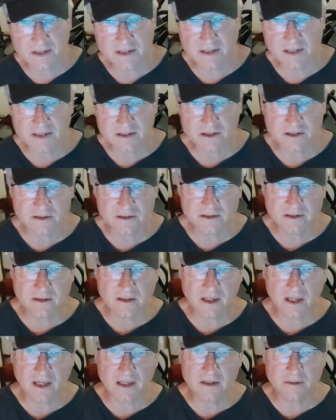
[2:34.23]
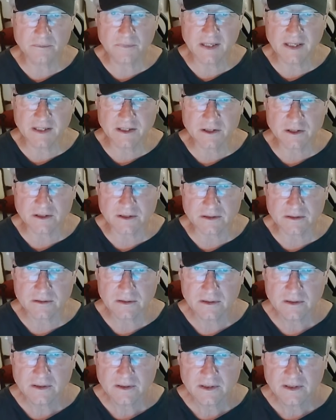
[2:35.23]
connection to condemnation,
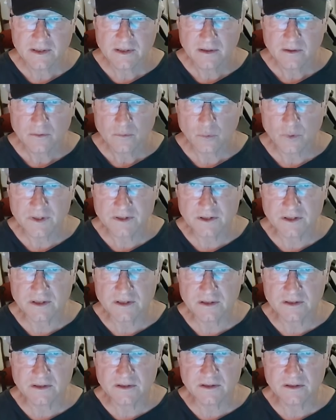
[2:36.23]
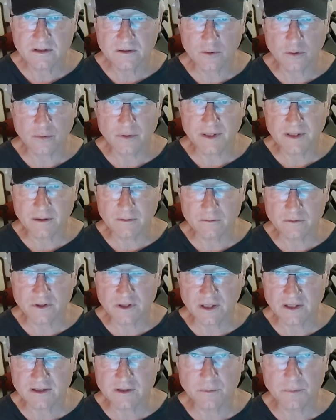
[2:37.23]
which is crino
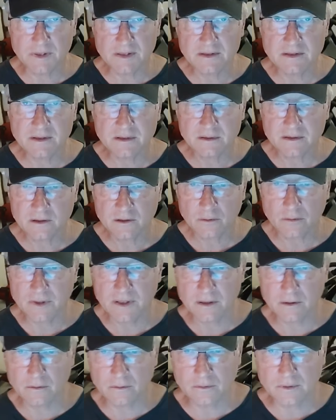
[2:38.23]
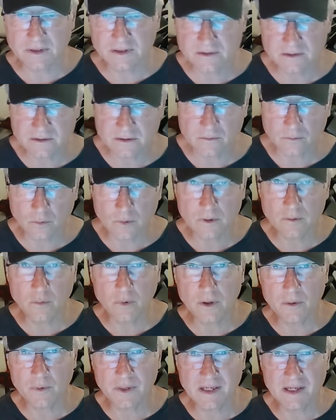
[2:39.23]
judgment, crino is the word
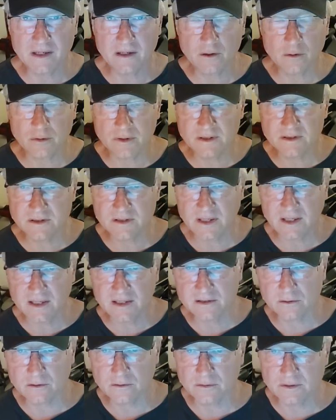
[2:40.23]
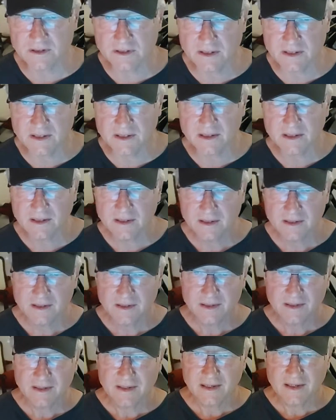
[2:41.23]
where we get criticized or critique,
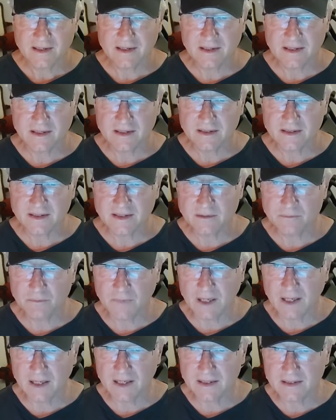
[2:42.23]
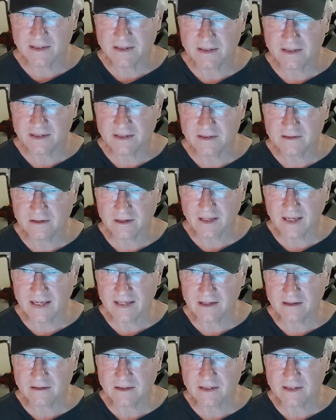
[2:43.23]
uh, in mind, is
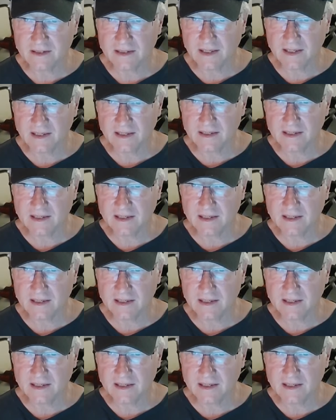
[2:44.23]
likely